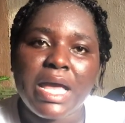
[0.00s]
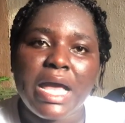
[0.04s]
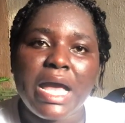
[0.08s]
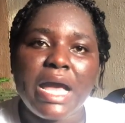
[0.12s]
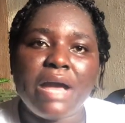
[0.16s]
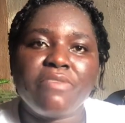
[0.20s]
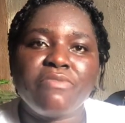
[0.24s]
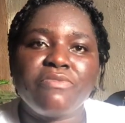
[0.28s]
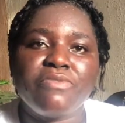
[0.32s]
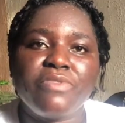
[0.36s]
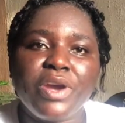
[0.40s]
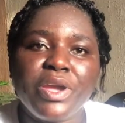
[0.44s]

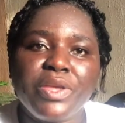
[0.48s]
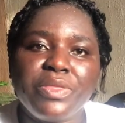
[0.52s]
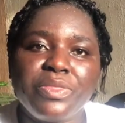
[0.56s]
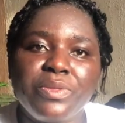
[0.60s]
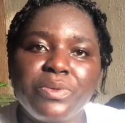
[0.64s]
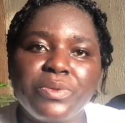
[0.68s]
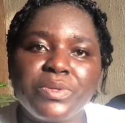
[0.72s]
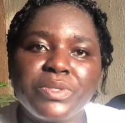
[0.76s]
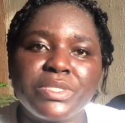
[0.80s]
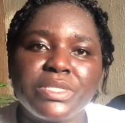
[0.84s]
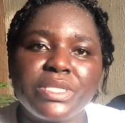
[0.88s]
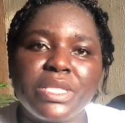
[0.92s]
Avoid
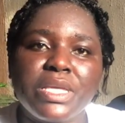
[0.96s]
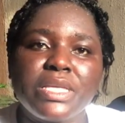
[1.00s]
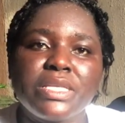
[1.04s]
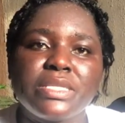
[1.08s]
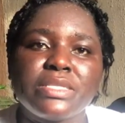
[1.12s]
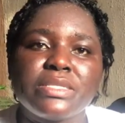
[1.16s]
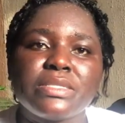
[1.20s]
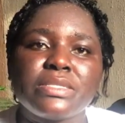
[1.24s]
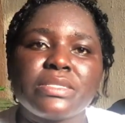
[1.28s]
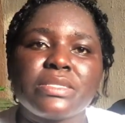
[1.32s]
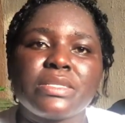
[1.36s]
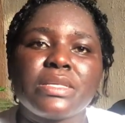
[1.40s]
those
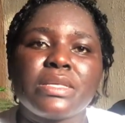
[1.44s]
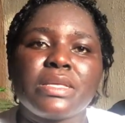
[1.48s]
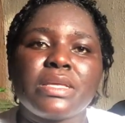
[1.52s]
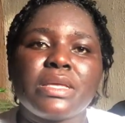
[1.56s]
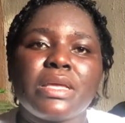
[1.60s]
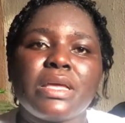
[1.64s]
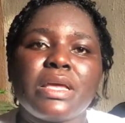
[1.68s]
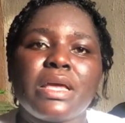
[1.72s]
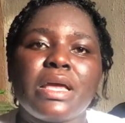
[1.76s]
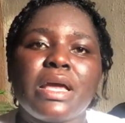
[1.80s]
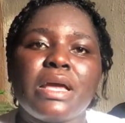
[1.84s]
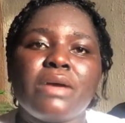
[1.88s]
things
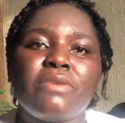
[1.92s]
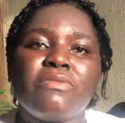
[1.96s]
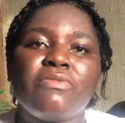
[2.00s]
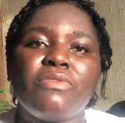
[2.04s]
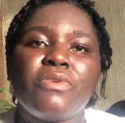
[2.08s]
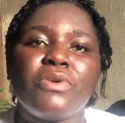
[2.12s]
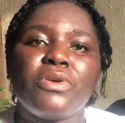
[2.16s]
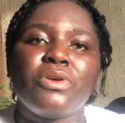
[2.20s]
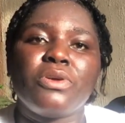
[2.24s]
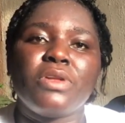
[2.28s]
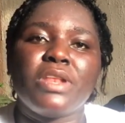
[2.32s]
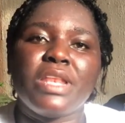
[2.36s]

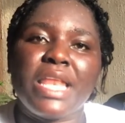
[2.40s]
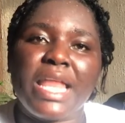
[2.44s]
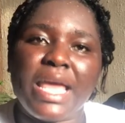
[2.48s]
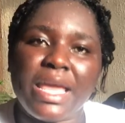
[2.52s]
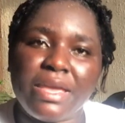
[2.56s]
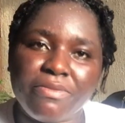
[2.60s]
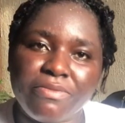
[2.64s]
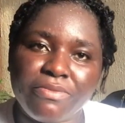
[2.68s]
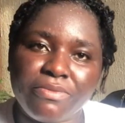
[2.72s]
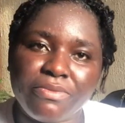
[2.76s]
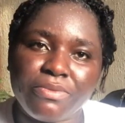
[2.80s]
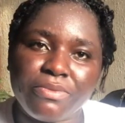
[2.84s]
for your life.